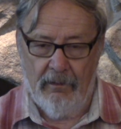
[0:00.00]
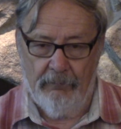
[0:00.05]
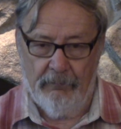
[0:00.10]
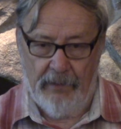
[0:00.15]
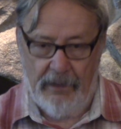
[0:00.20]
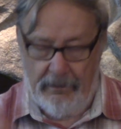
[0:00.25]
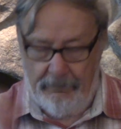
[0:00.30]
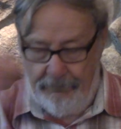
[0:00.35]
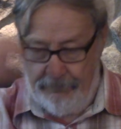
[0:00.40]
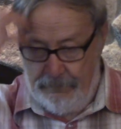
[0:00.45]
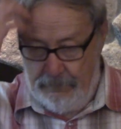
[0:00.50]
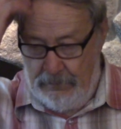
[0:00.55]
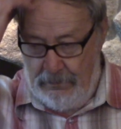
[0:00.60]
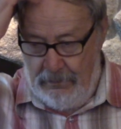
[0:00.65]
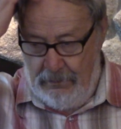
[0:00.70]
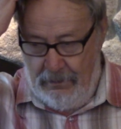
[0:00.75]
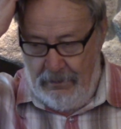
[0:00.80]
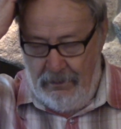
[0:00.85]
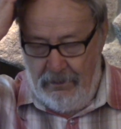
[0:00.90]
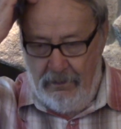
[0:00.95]
But
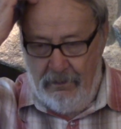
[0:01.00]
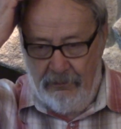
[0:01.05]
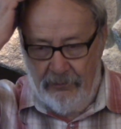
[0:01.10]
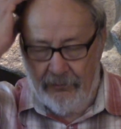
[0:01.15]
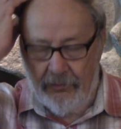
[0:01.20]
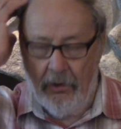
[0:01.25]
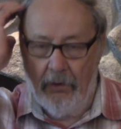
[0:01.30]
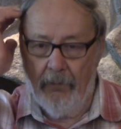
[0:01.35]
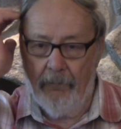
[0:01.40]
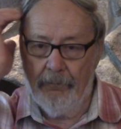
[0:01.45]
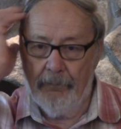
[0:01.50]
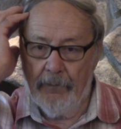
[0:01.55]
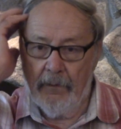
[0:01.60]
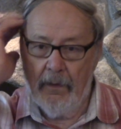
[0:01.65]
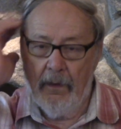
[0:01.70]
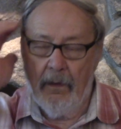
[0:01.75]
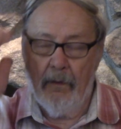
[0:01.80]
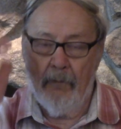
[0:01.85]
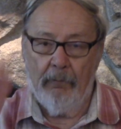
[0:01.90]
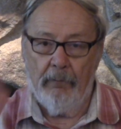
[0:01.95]

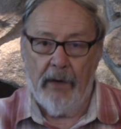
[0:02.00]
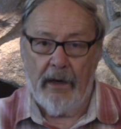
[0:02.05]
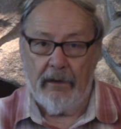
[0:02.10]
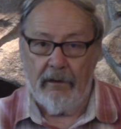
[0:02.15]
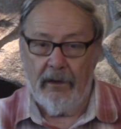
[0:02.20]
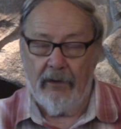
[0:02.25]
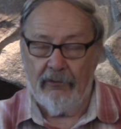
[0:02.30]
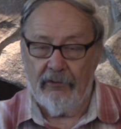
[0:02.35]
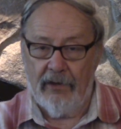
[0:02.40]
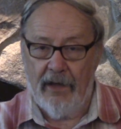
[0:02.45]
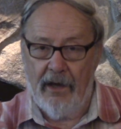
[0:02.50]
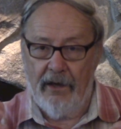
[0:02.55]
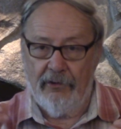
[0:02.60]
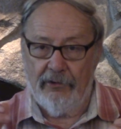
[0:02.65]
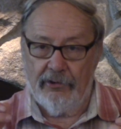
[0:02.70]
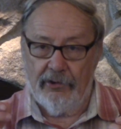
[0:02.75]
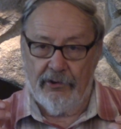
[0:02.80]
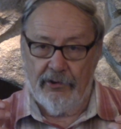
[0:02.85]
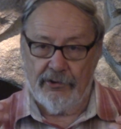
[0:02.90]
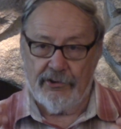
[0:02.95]
as long as
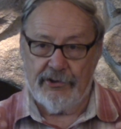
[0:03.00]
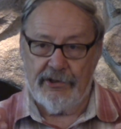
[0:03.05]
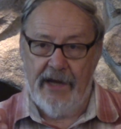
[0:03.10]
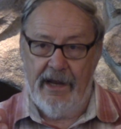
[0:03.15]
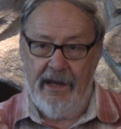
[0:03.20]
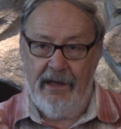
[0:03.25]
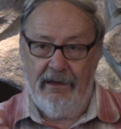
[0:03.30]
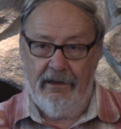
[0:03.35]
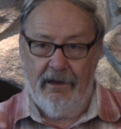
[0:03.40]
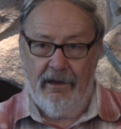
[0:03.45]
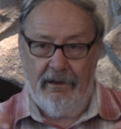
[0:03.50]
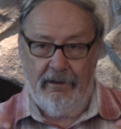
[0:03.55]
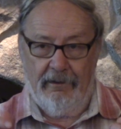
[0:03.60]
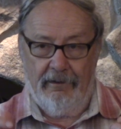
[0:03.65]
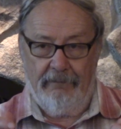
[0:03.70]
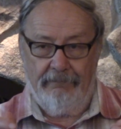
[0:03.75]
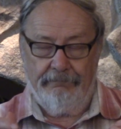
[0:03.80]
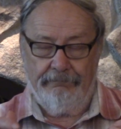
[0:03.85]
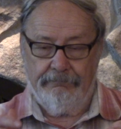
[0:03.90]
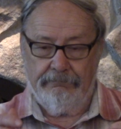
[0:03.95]
you're a stand
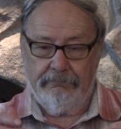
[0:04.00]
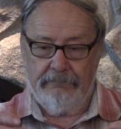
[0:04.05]
hunter,